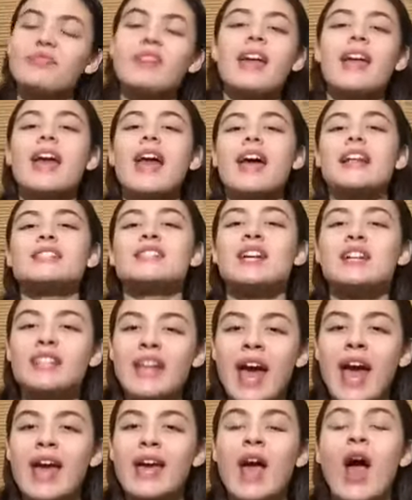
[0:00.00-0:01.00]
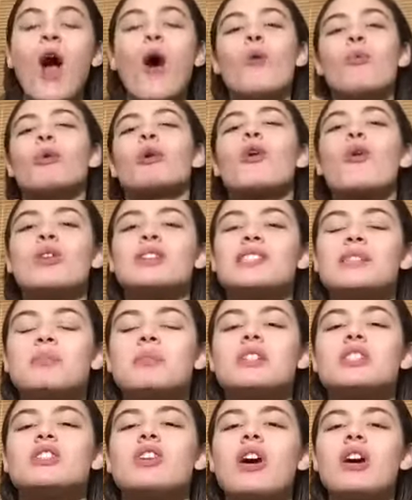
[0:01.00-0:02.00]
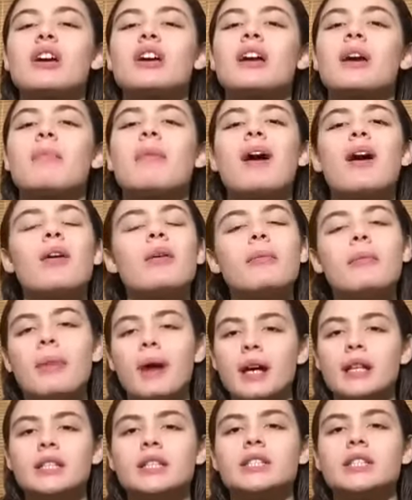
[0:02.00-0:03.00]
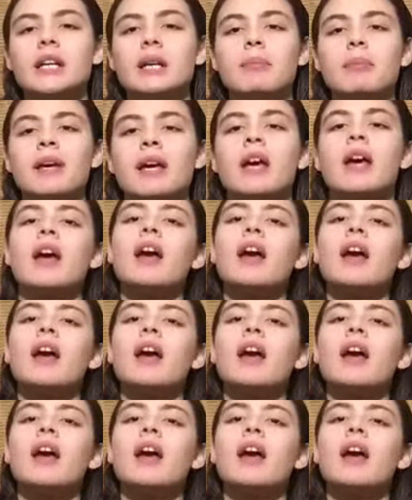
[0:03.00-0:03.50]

and today we're going to be talking about body shaming